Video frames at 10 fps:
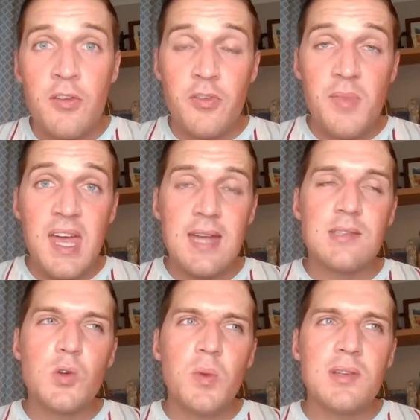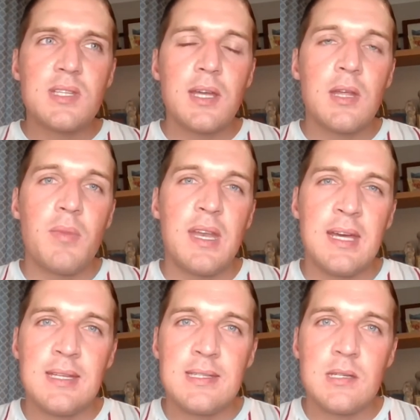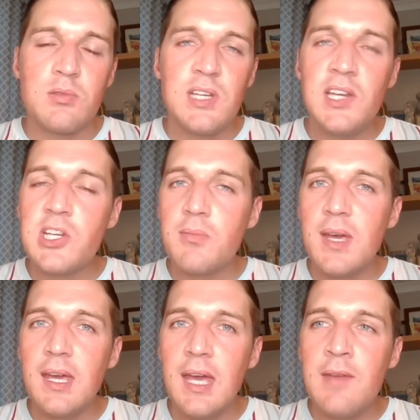For me, it's almost like that my nan is still teaching me,